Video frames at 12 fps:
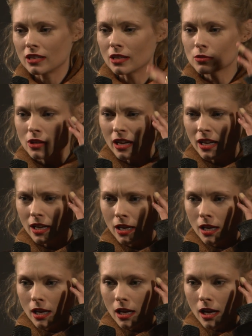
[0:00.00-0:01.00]
And I was going,
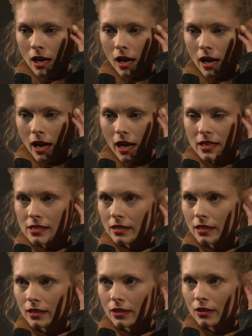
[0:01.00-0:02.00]

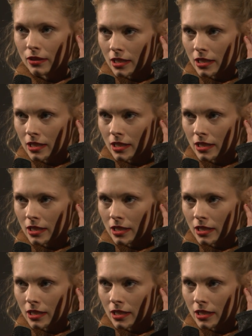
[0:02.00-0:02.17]
could